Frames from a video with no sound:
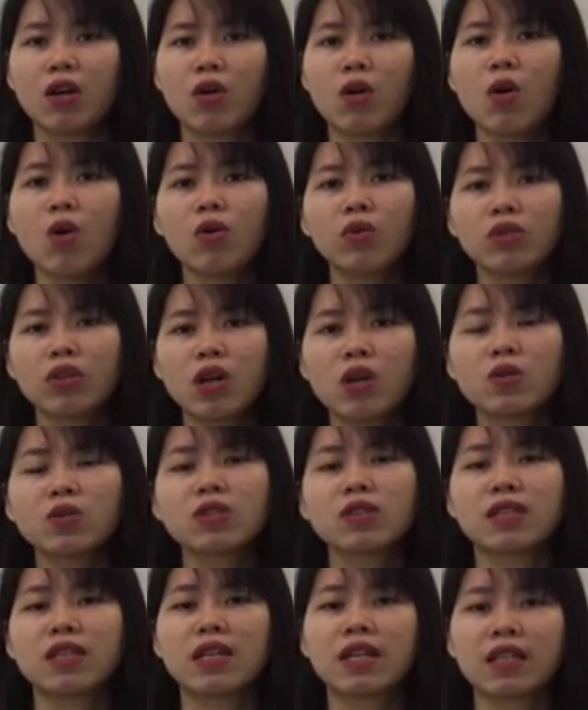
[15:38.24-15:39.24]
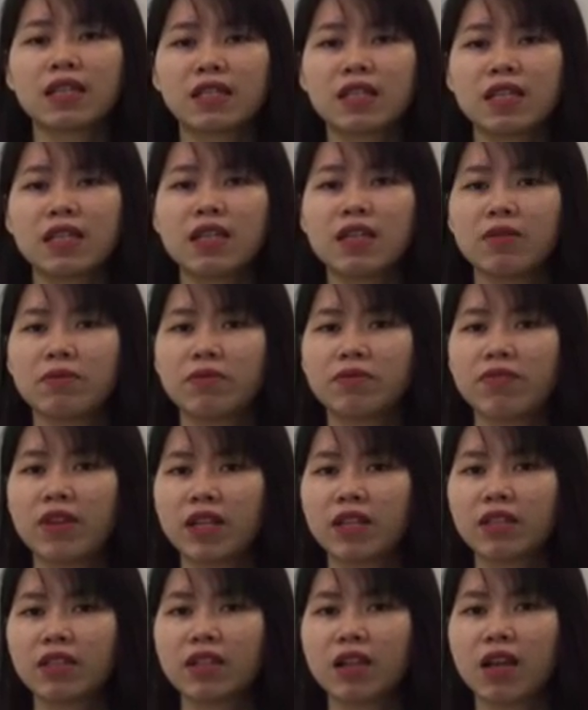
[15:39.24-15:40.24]
All those negative
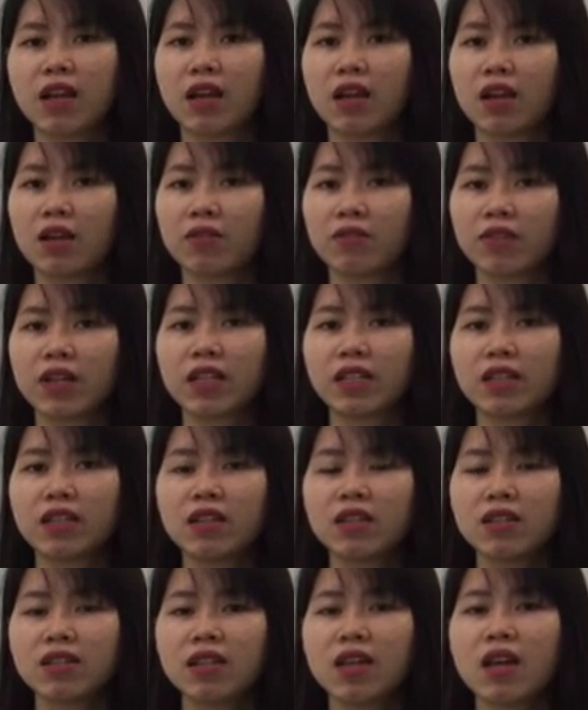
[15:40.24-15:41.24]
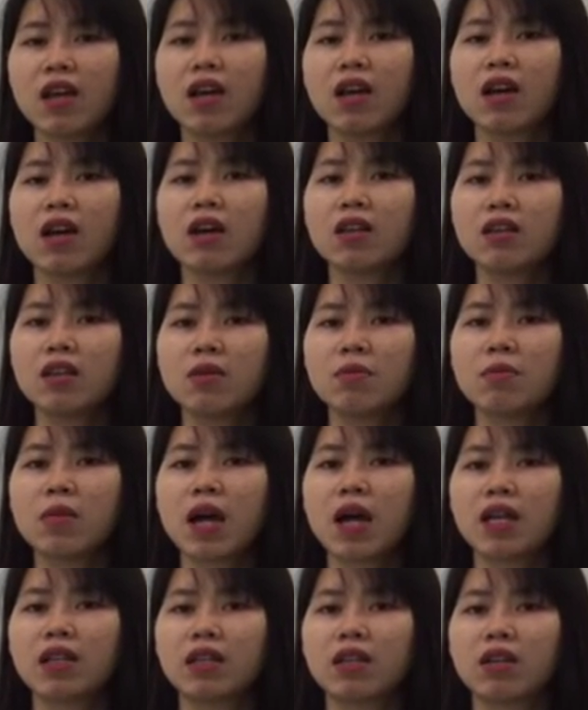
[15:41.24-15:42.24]
factors
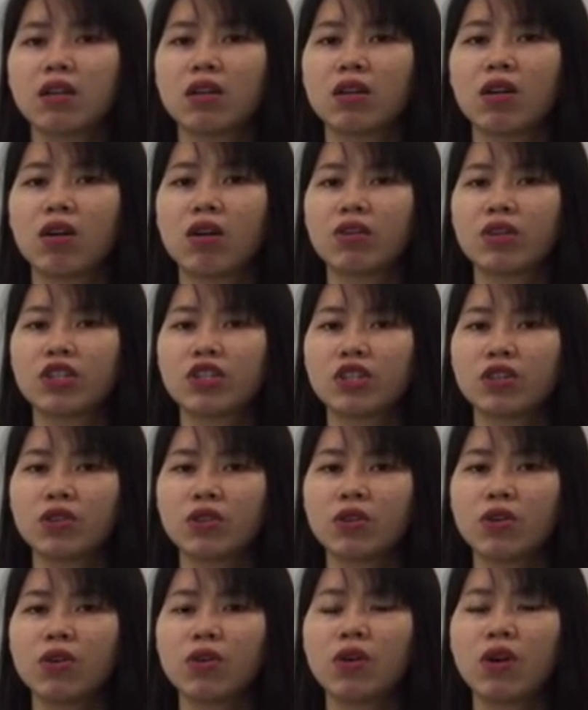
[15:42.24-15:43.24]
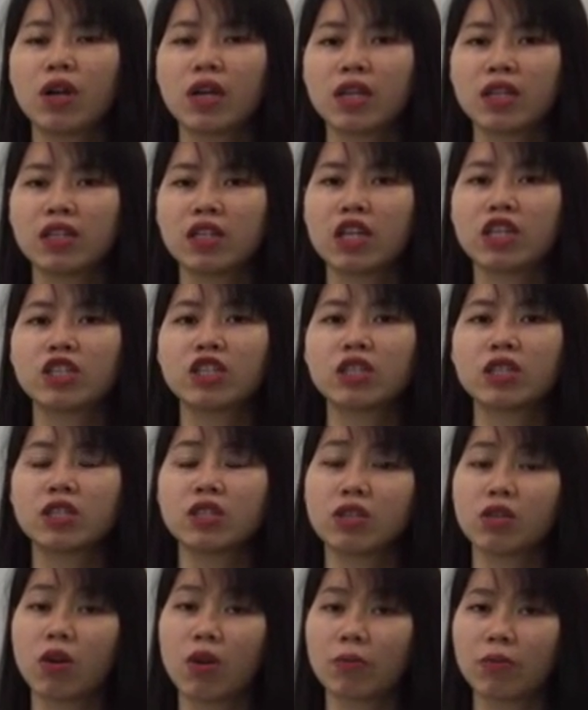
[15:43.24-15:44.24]
undermine the original
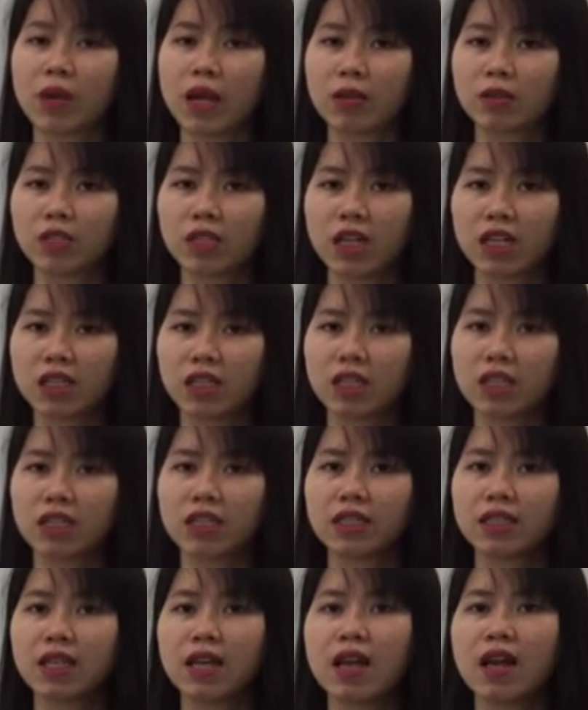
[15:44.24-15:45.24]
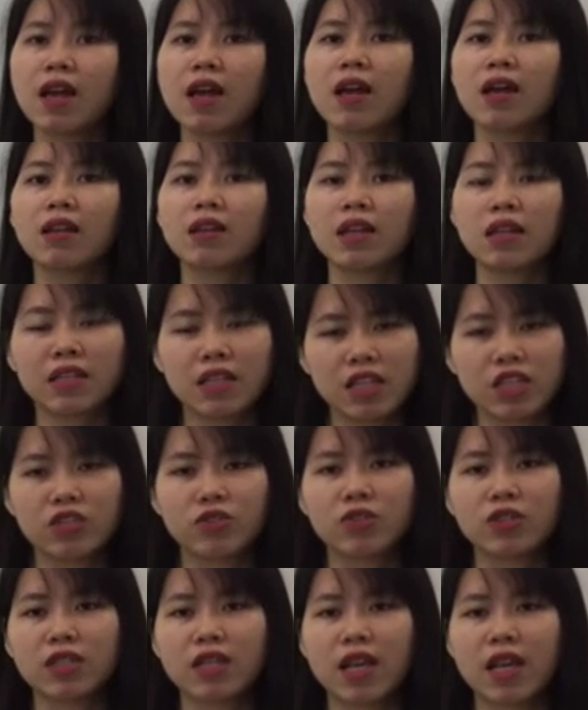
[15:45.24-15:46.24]
intentions of downsizing. That is to
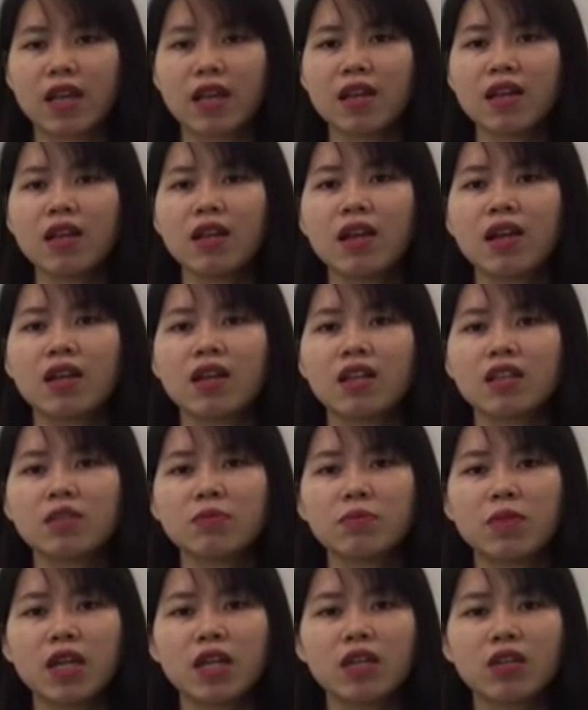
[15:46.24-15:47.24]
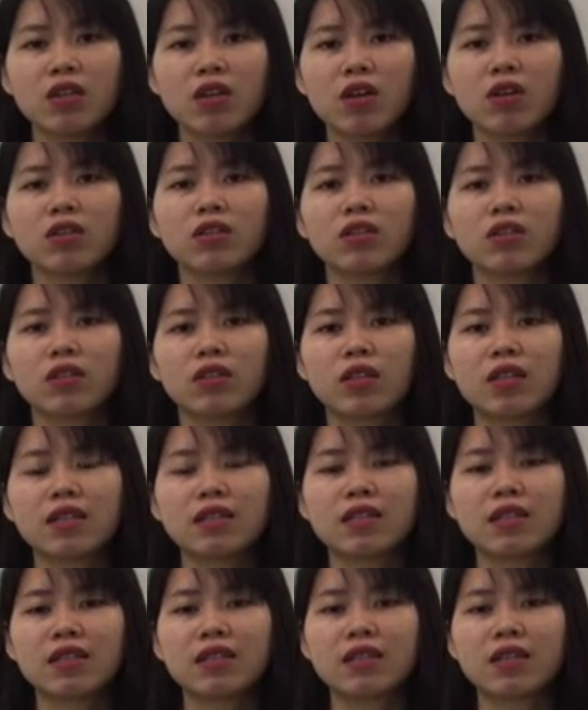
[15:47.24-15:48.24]
say, it may not
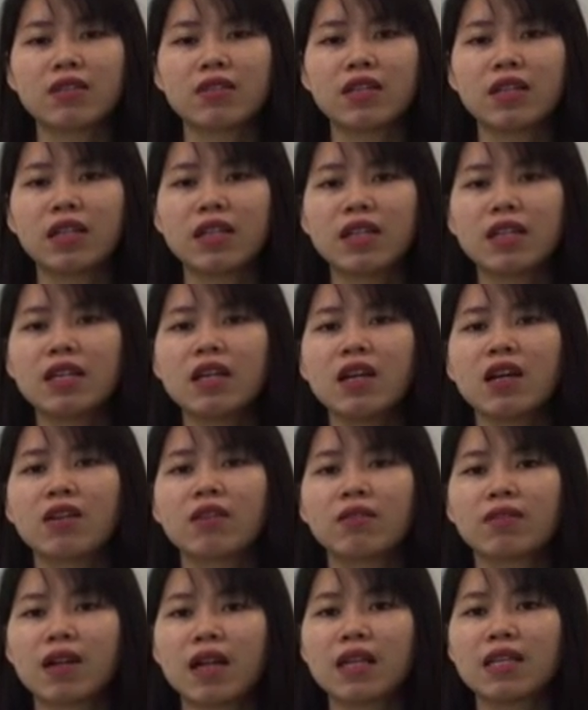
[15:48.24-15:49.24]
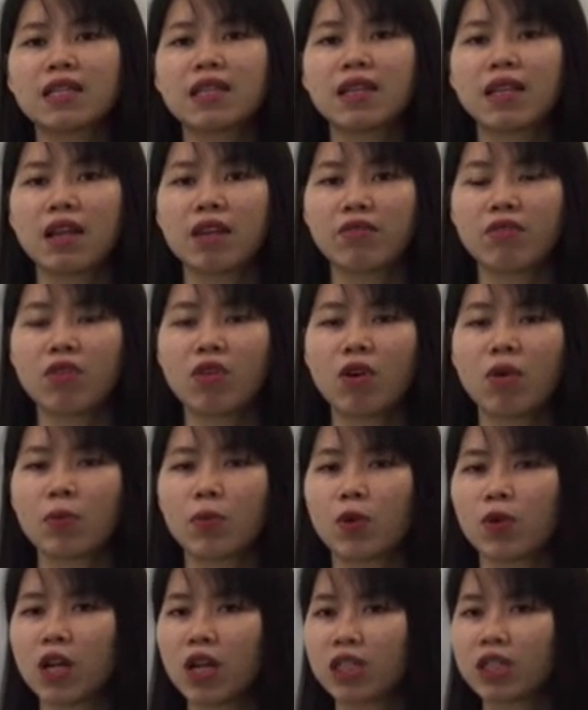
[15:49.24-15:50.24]
necessarily rise level of
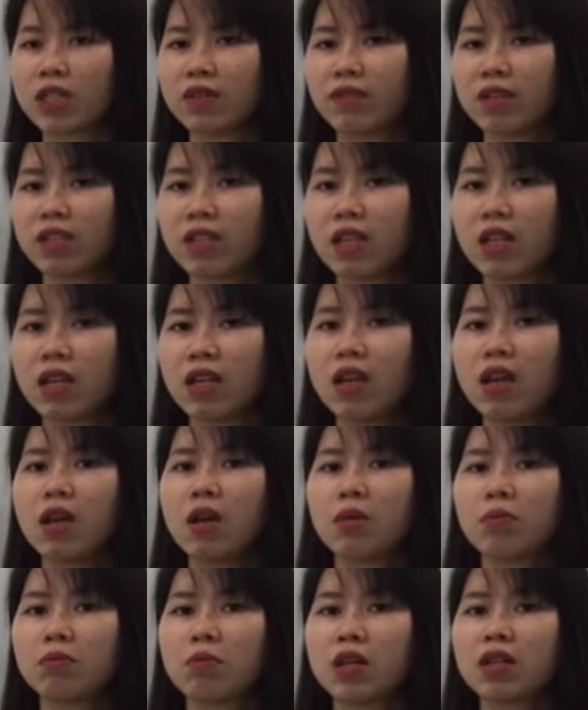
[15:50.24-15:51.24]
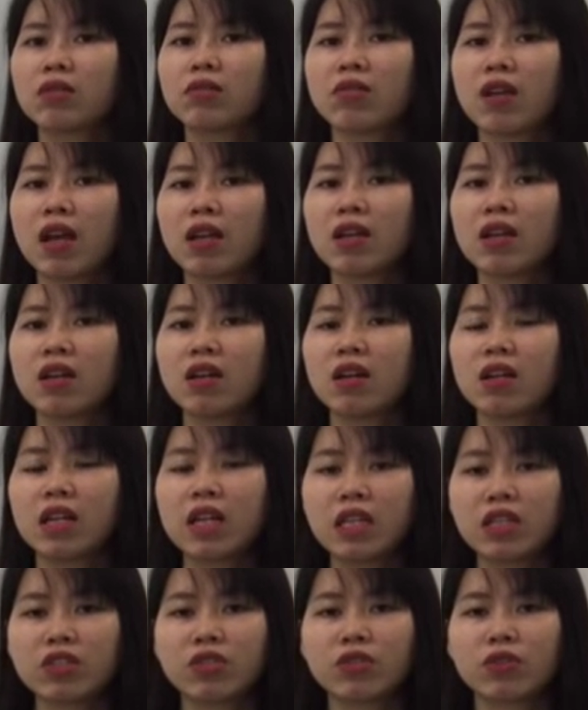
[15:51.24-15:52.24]
productivity, but rather
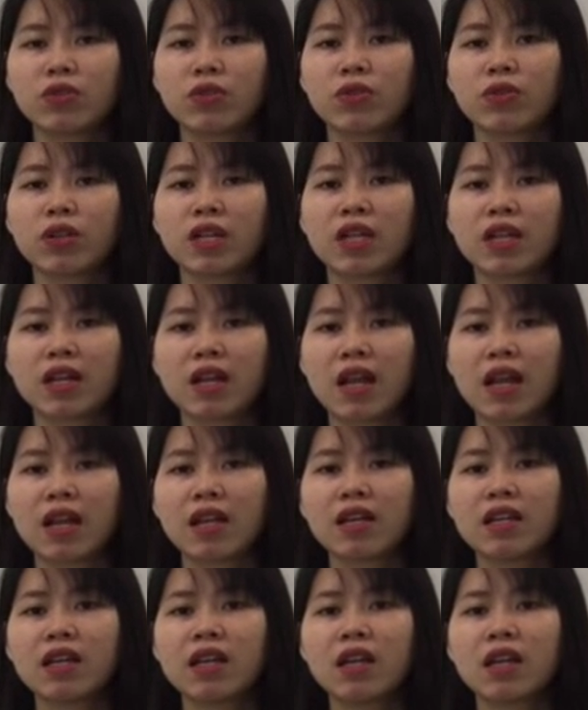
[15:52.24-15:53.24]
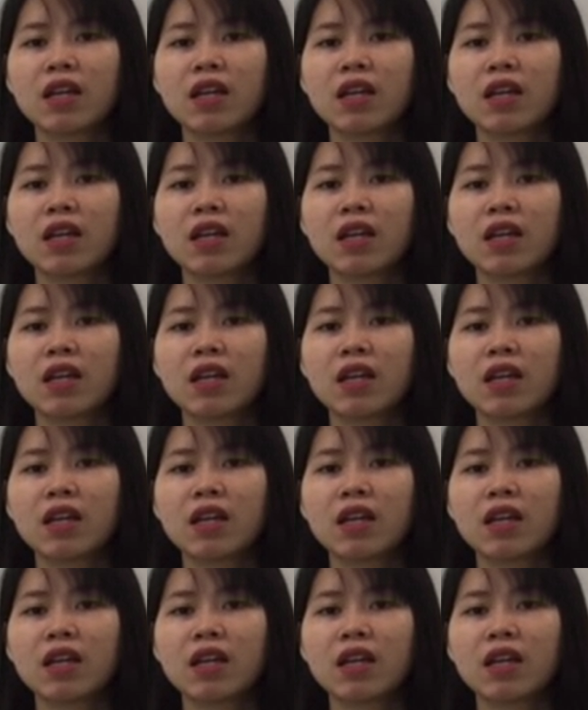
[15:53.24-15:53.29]
lead to decline